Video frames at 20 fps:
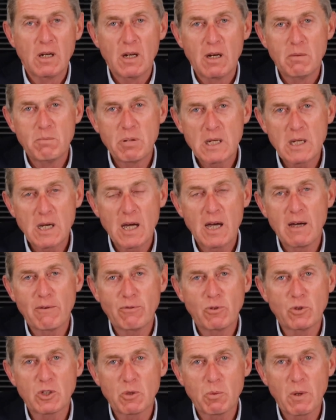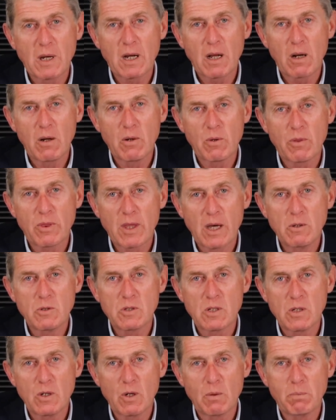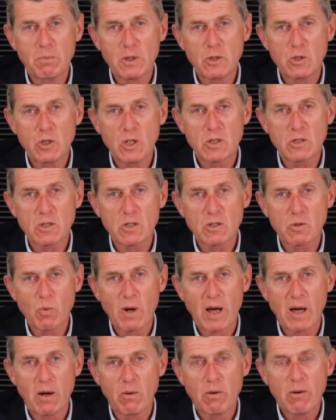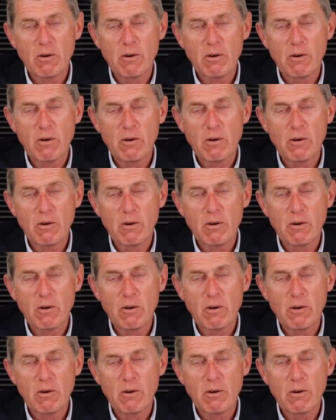And be careful to include those in your budgets as well.